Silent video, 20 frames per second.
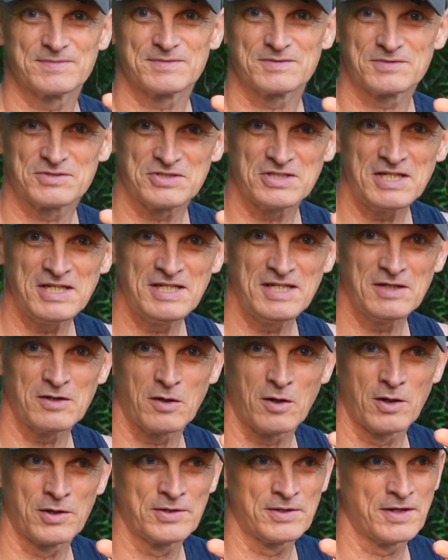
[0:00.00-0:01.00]
see
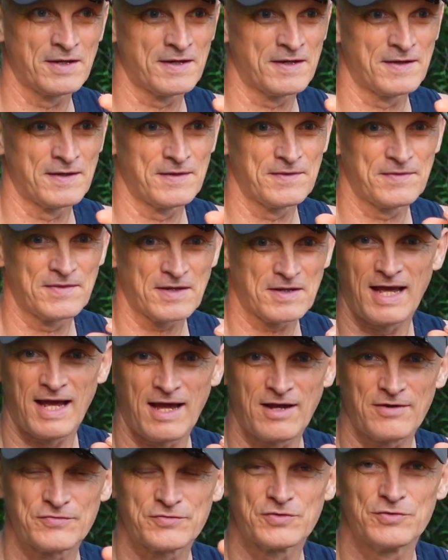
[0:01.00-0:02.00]
on uh, the C
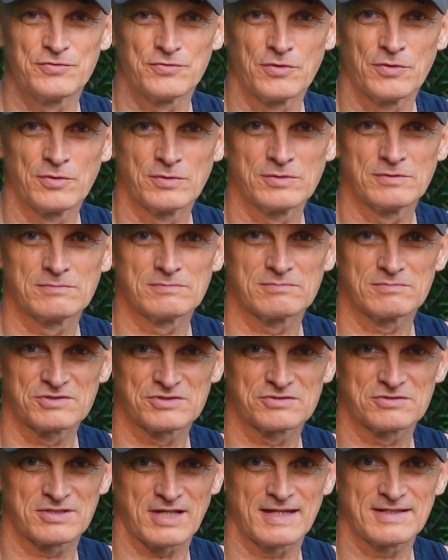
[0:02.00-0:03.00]
A F drone
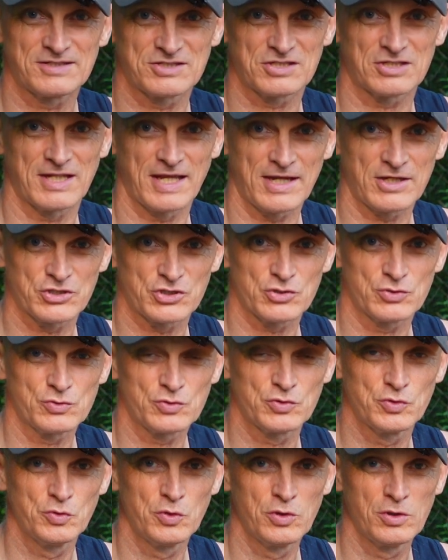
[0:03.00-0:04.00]
site selection
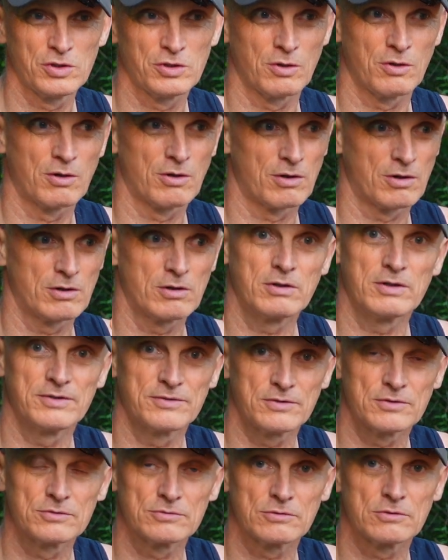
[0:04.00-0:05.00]
tool or
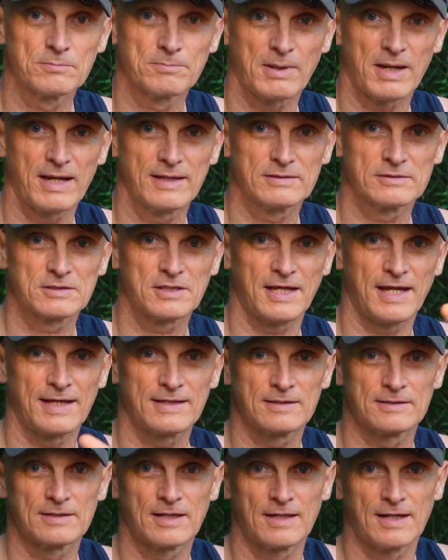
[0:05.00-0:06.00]
in the Drone Pilot
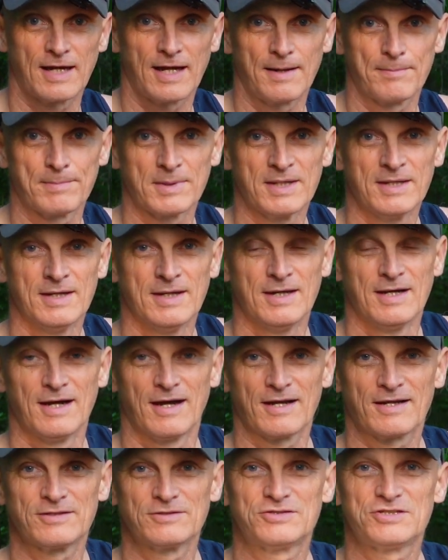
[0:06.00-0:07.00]
Canada app,
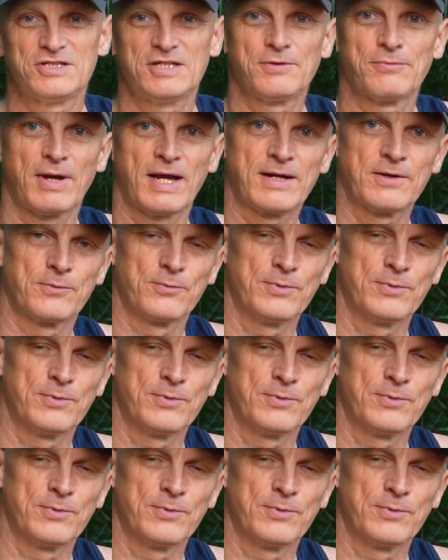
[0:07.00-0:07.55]
I can see right